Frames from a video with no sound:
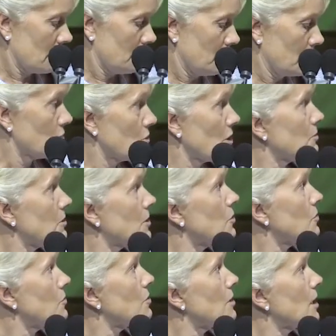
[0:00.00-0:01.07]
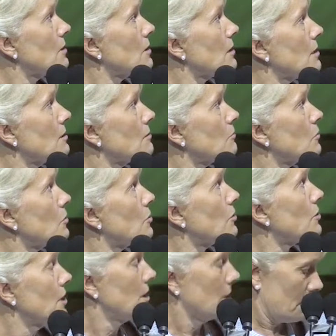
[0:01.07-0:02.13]
bone substitute had a little more
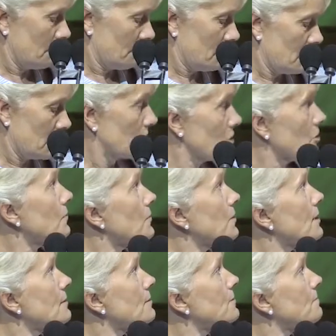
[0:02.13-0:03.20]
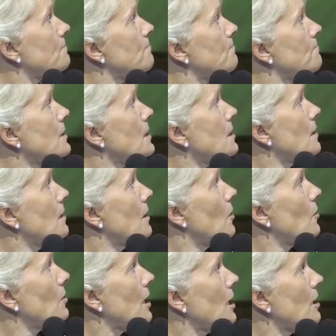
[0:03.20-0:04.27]
influence on that.
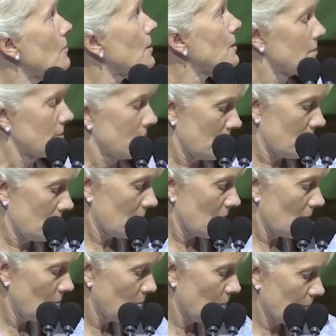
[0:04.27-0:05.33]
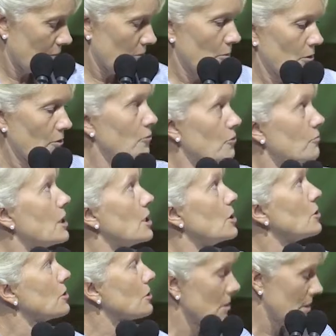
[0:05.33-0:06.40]
Okay, but how about the bone
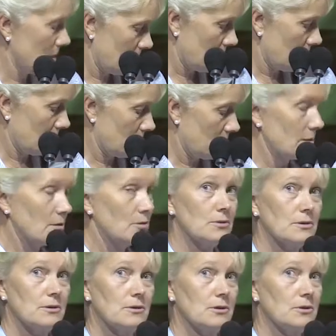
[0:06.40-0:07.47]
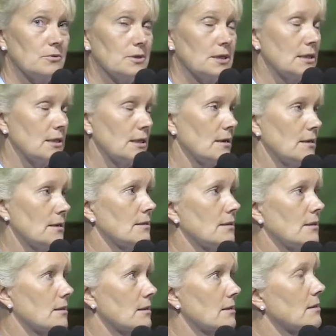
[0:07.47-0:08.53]
formation? Do we see
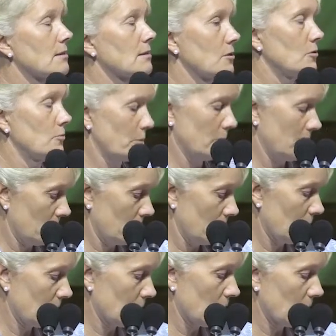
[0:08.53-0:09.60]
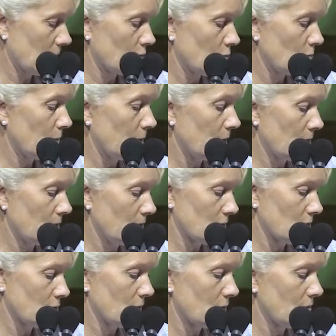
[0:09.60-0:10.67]
anything that we can compare the
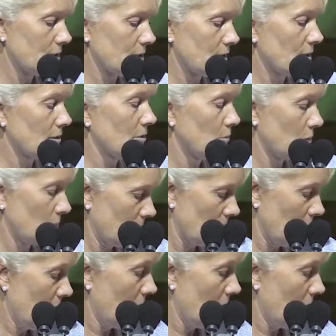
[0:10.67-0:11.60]
vascularity and the bone